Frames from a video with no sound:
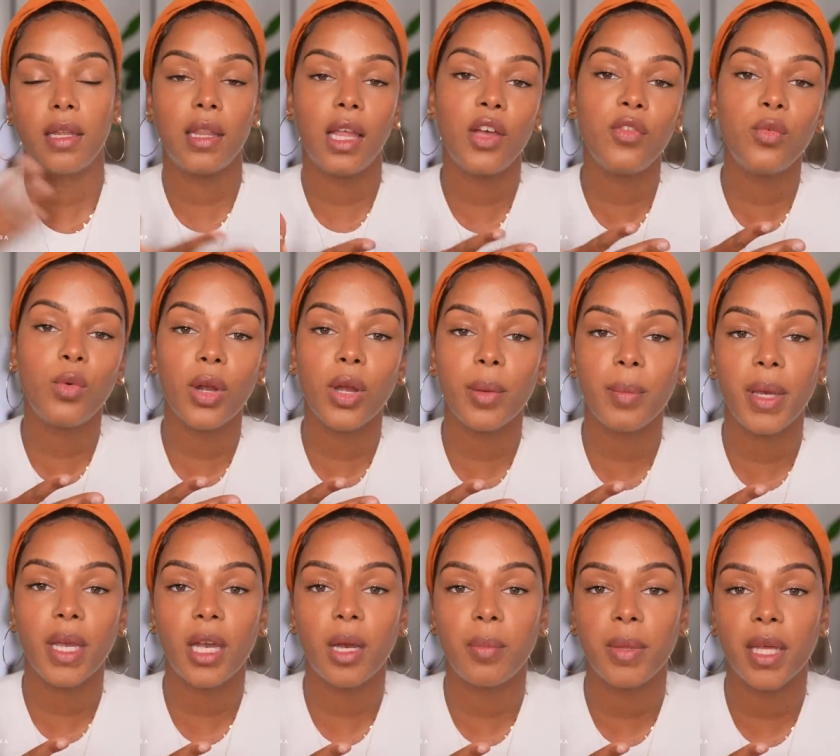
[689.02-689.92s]
I love wearing
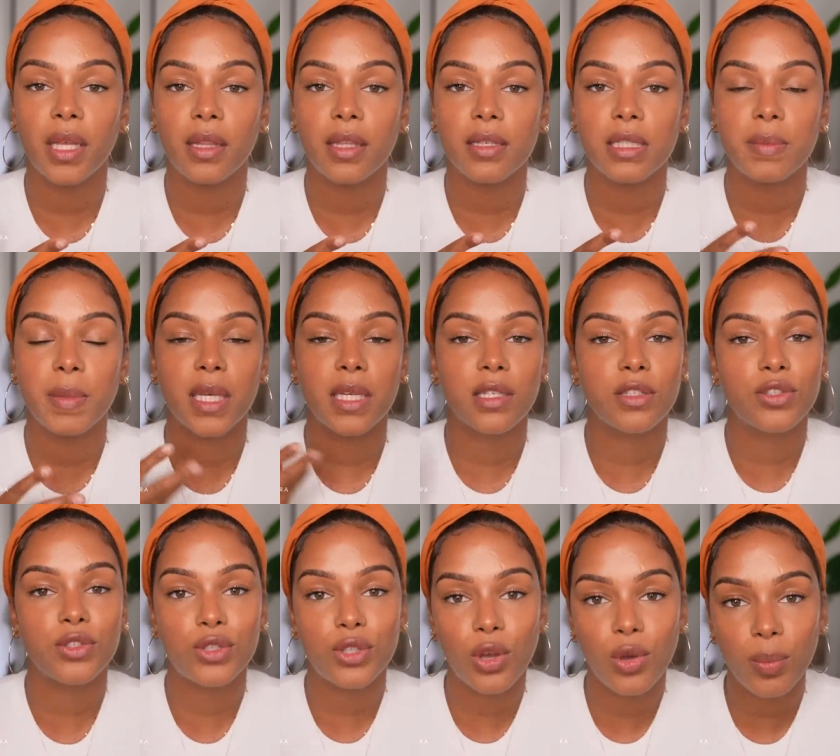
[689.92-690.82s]
makeup like this because it's
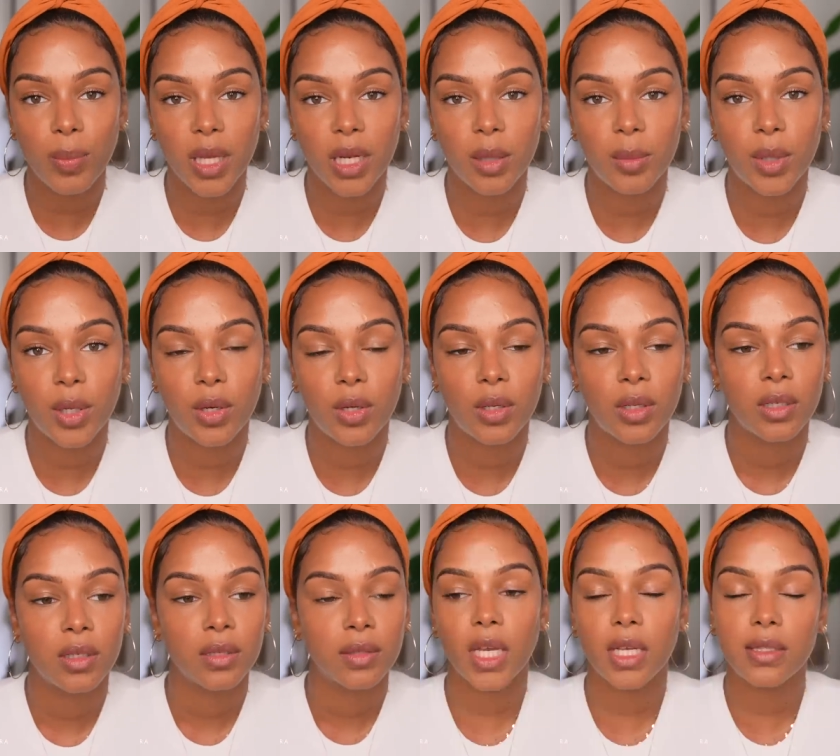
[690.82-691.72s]
so minimal.
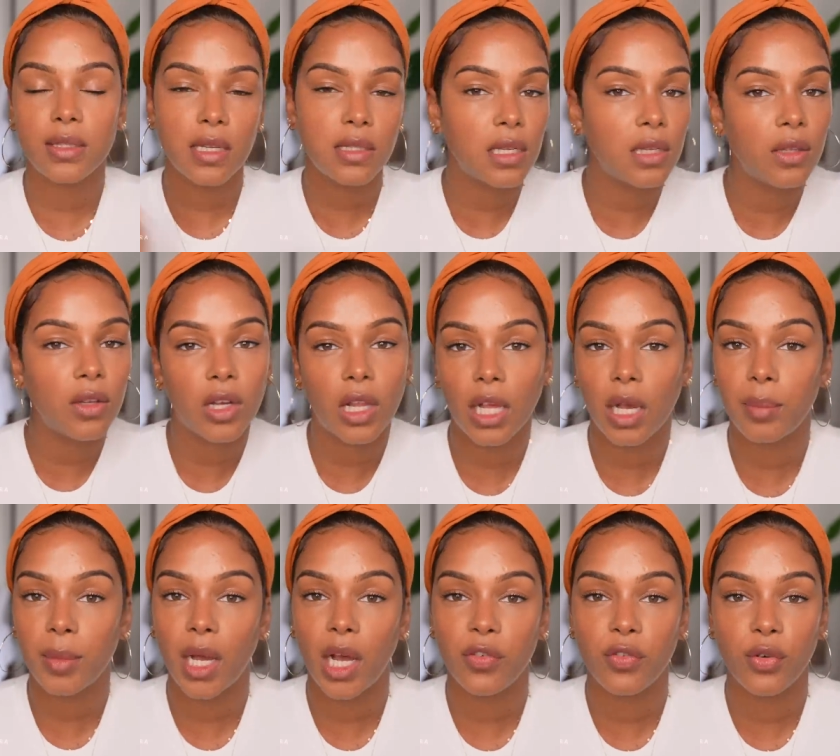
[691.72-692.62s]
It doesn't look like I'm
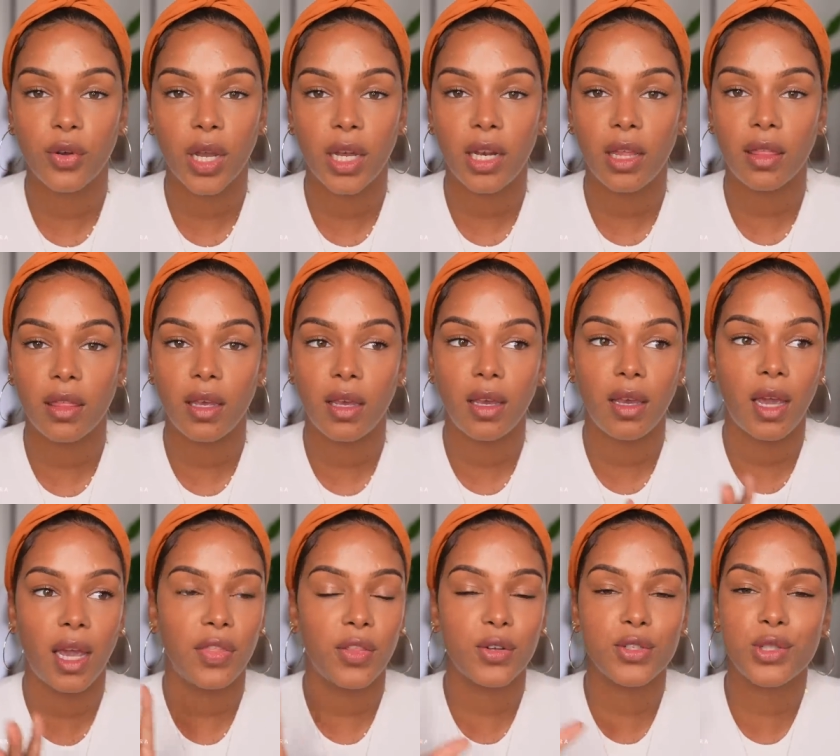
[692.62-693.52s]
covering anything,
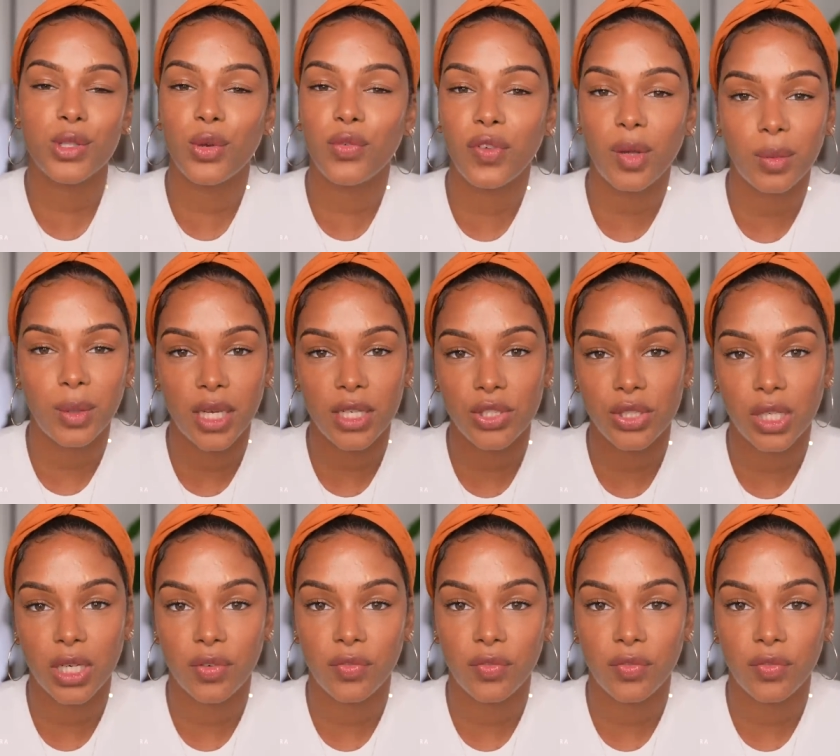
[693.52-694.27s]
and there's no foundation